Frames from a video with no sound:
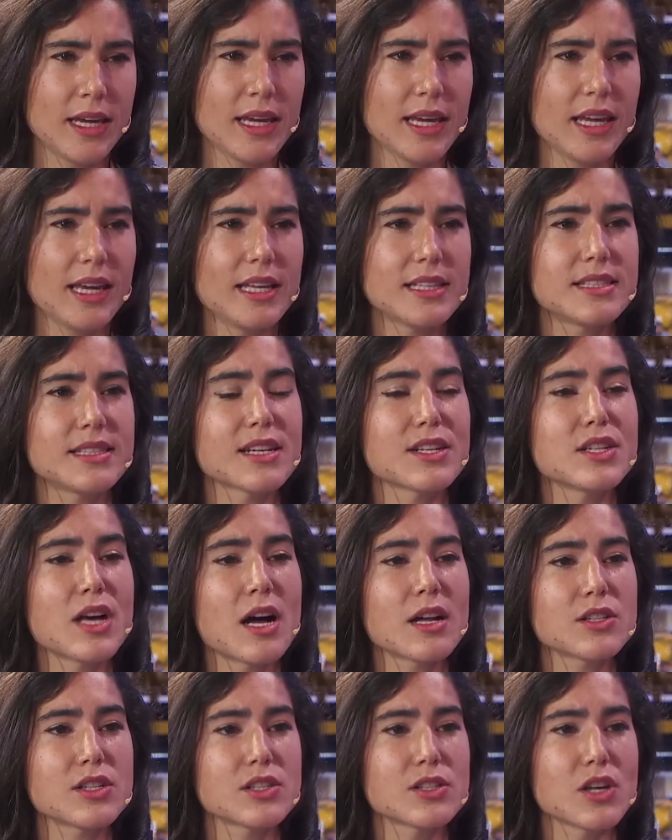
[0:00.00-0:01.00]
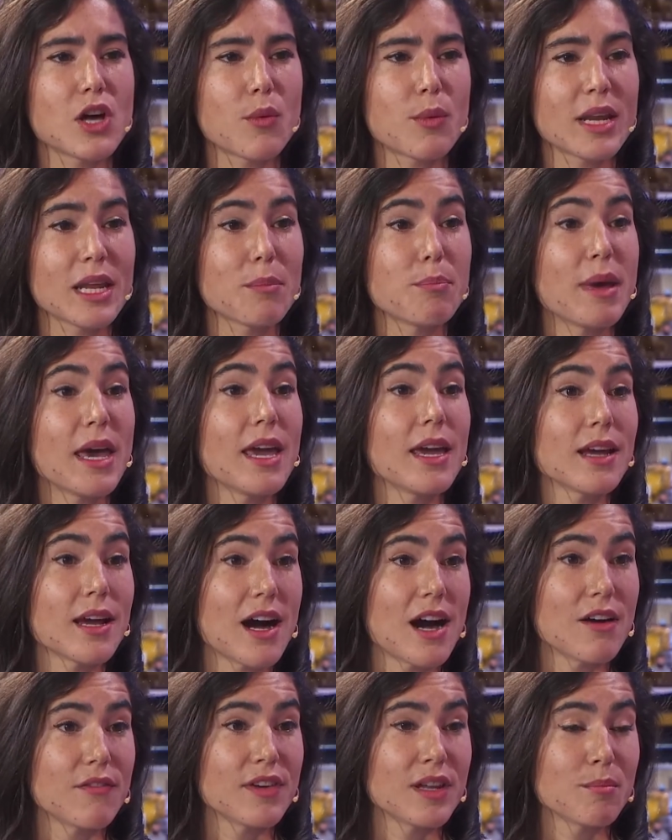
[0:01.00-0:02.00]
Its technology is already paying
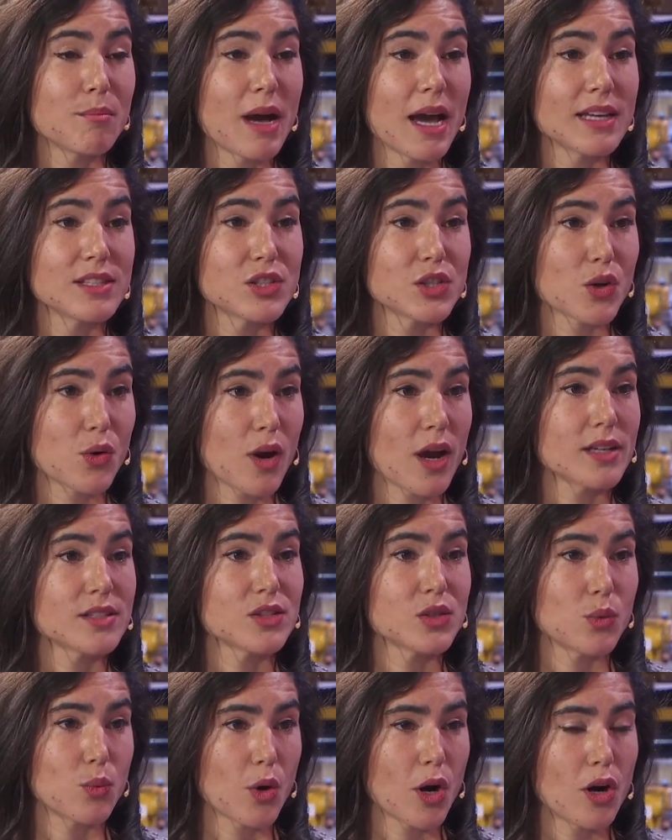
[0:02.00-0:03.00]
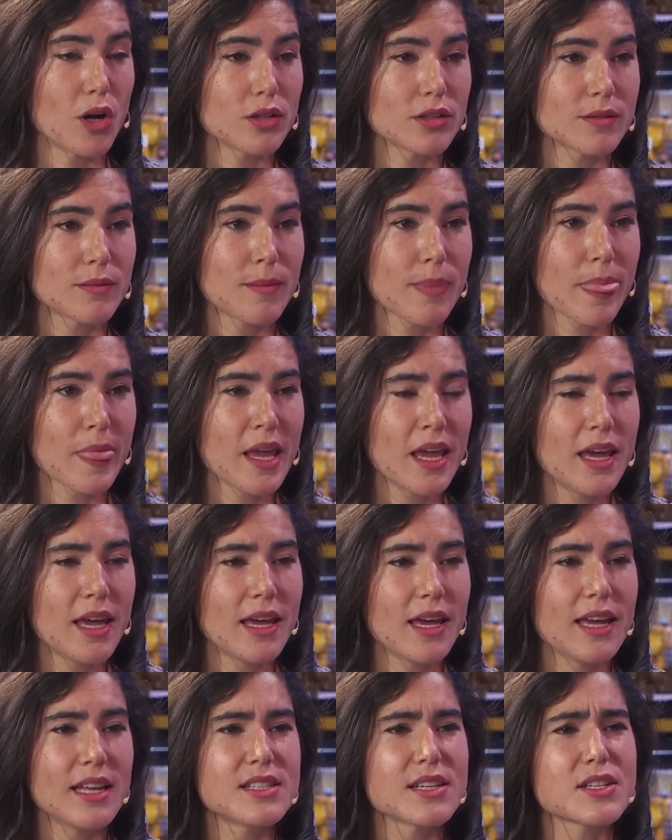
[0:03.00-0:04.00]
off in mines across the world.
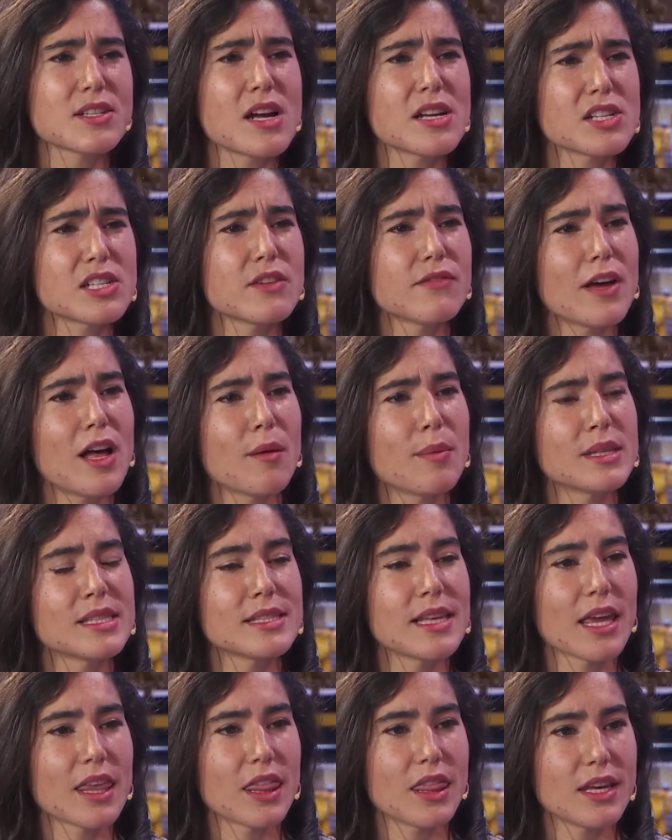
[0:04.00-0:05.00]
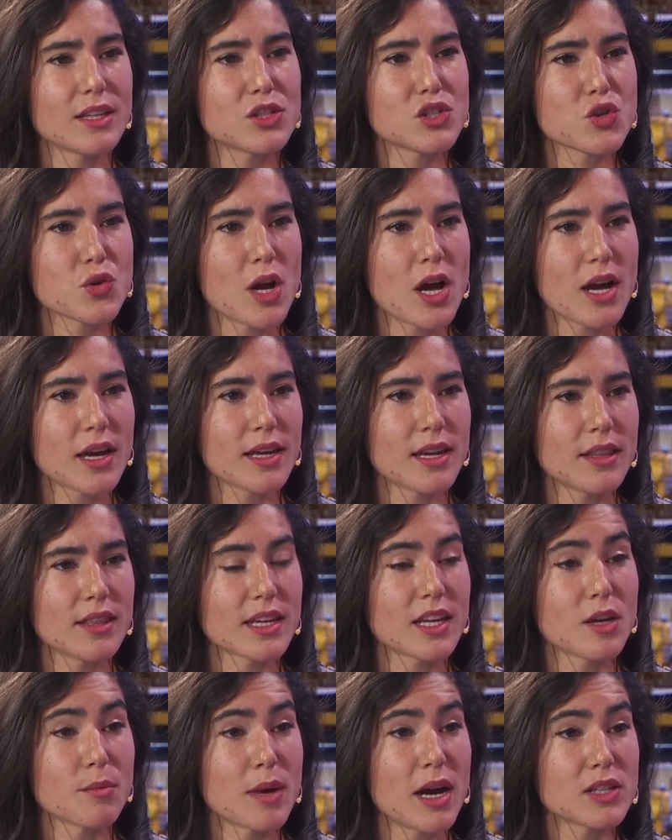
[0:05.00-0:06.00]
In technology developments like this truck and in
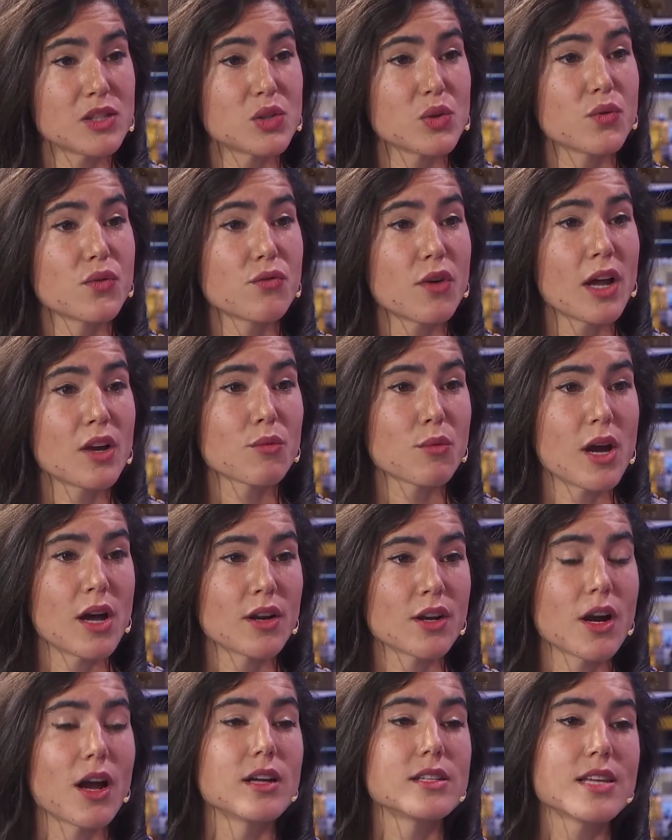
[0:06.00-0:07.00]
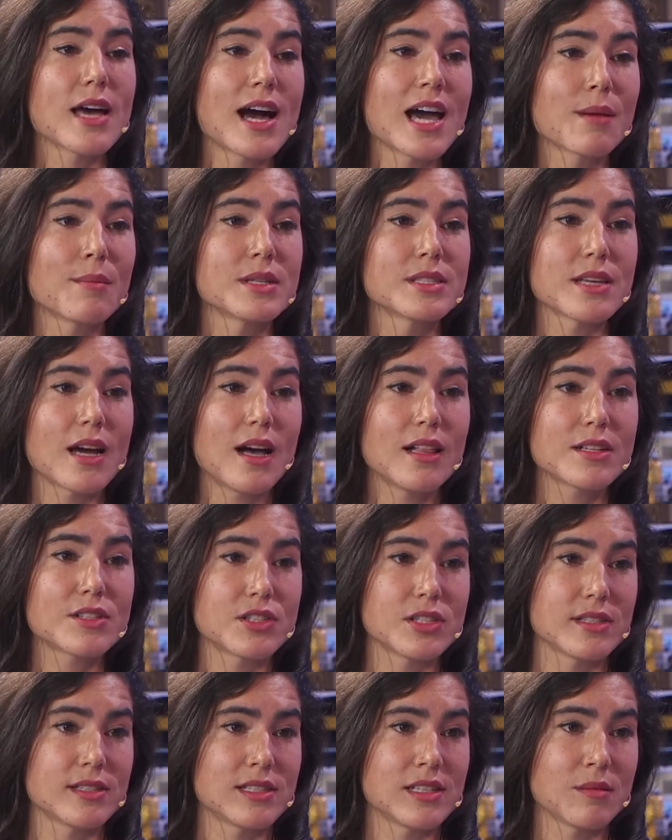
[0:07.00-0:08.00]
the Komatsu FrontRunner Autonomous Haulage
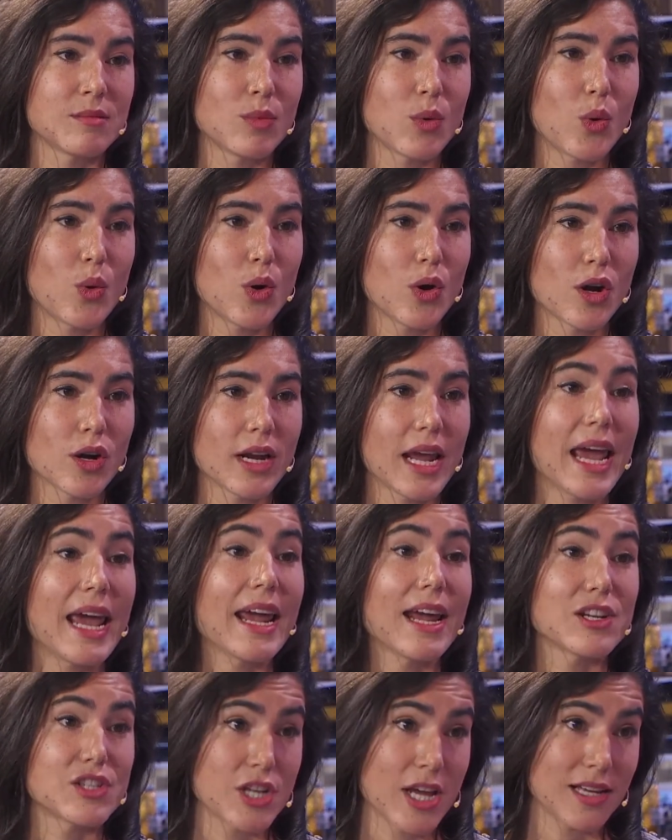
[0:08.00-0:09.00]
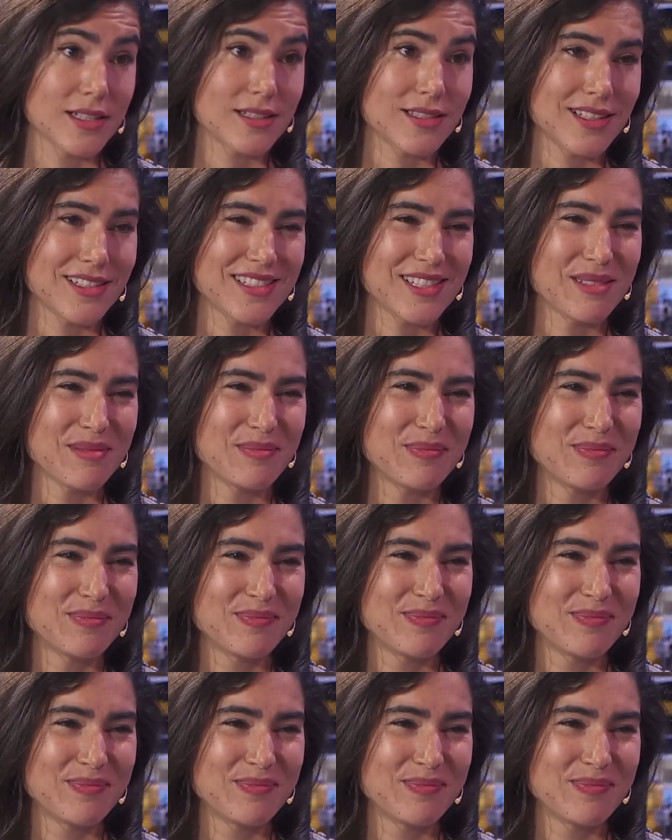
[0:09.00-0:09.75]
System, or AHS system.